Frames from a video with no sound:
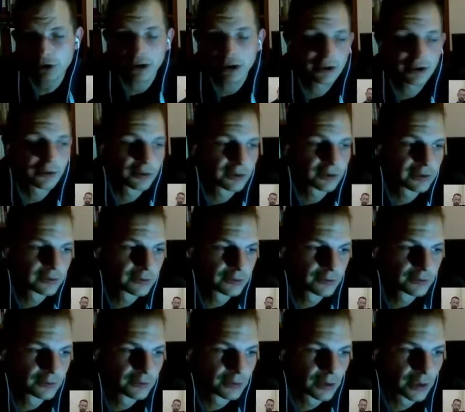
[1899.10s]
according
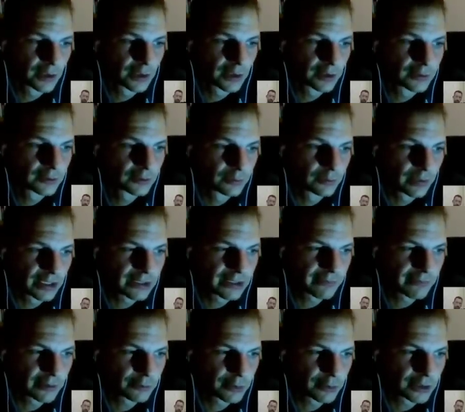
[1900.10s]
to my
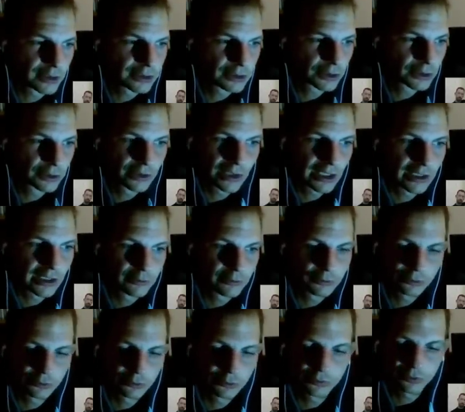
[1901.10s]
evaluation and to
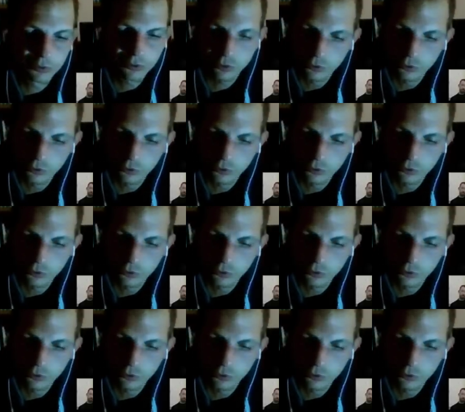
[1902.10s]
those